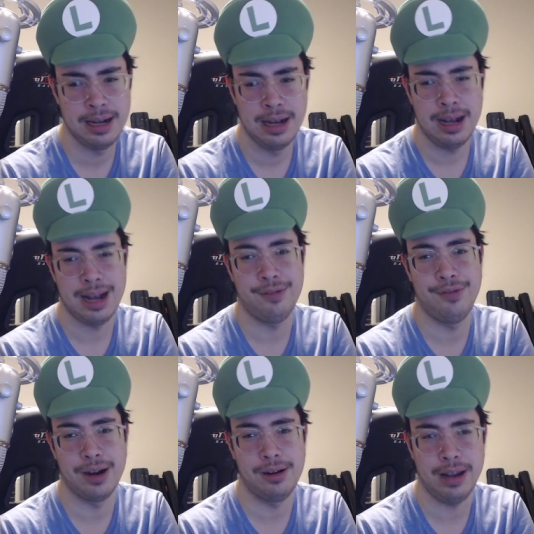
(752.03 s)
and
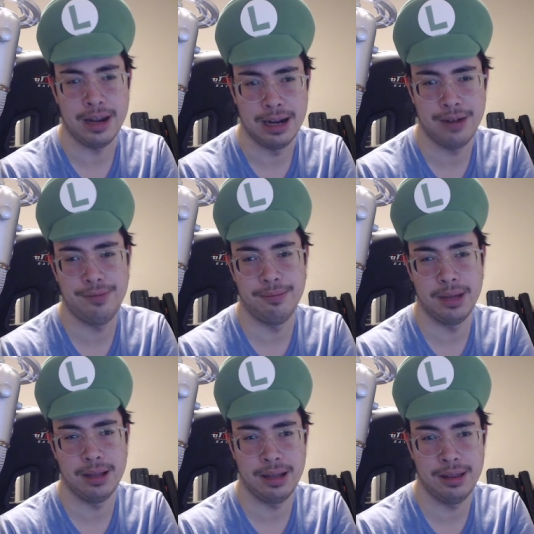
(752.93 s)
funnily enough, my,
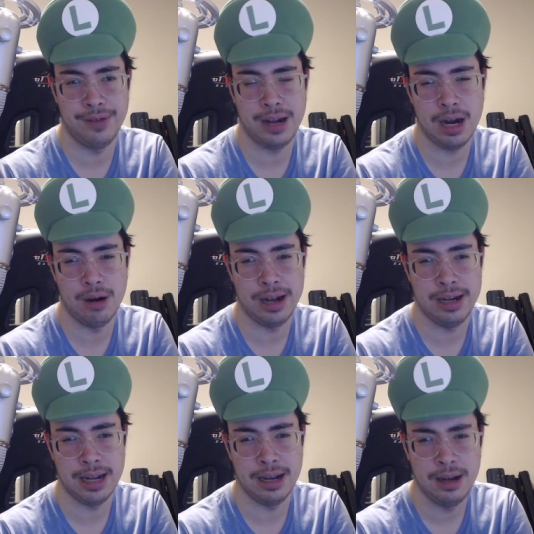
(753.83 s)
uh, the video I
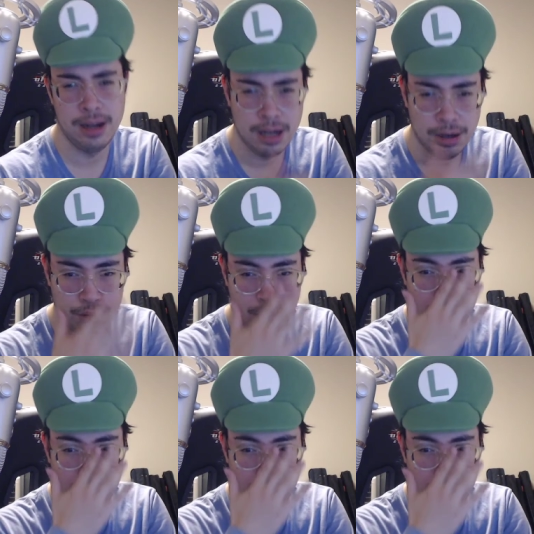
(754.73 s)
did uh,